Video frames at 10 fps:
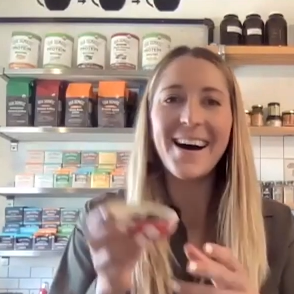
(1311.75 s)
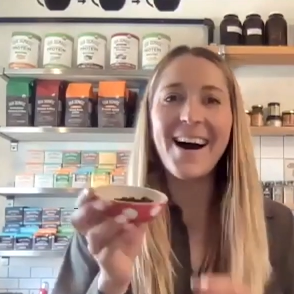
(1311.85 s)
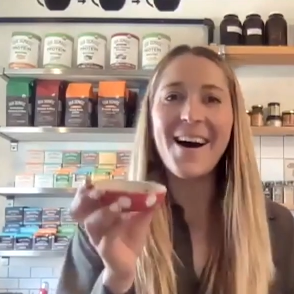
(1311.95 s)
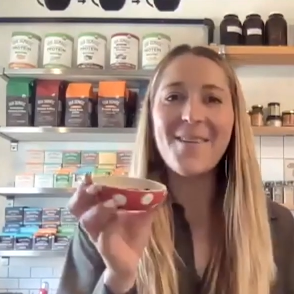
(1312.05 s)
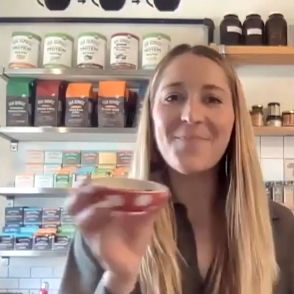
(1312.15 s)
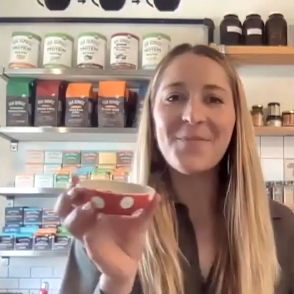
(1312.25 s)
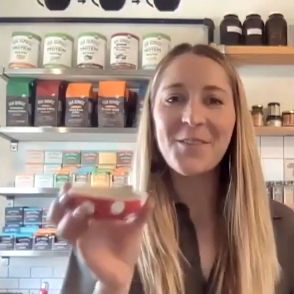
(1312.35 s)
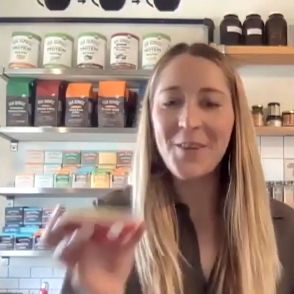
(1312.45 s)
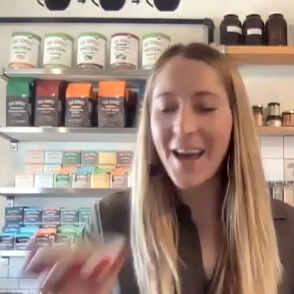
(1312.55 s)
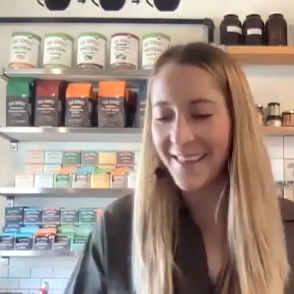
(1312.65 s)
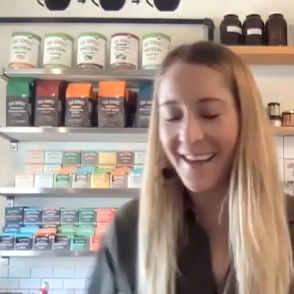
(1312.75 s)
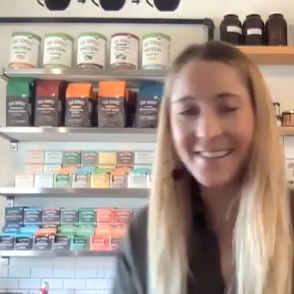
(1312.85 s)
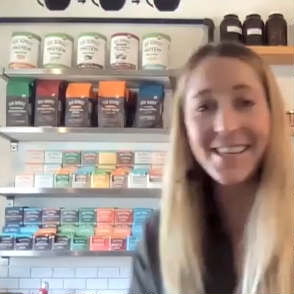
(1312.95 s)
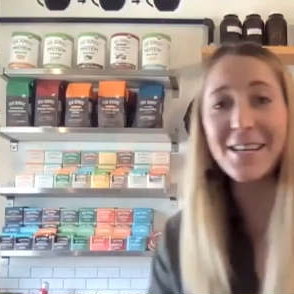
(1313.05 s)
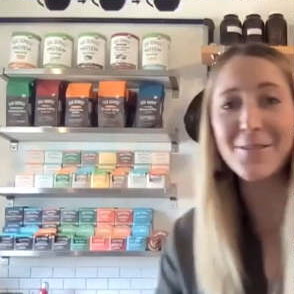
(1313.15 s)
So yeah,
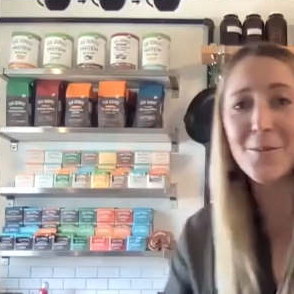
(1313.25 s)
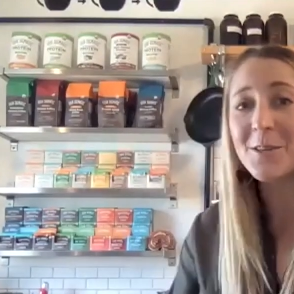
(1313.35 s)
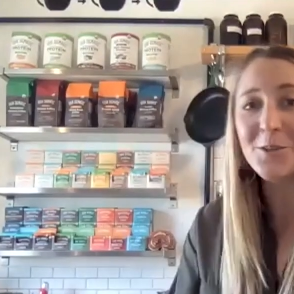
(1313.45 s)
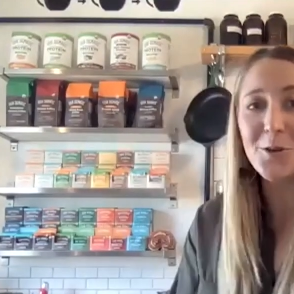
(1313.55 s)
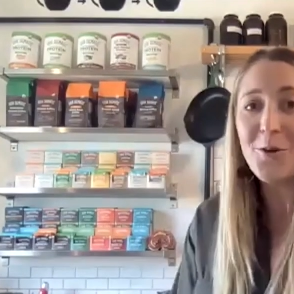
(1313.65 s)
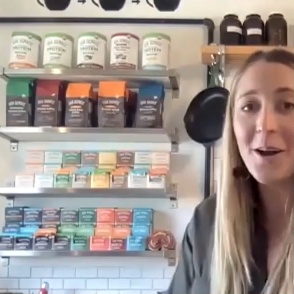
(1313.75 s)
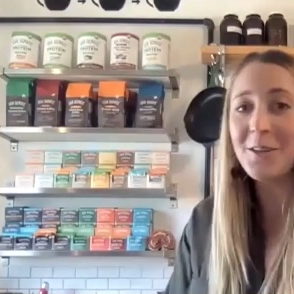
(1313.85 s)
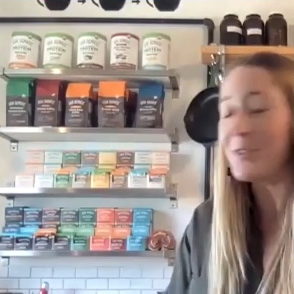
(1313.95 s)
that's it. So I'm going to show you how to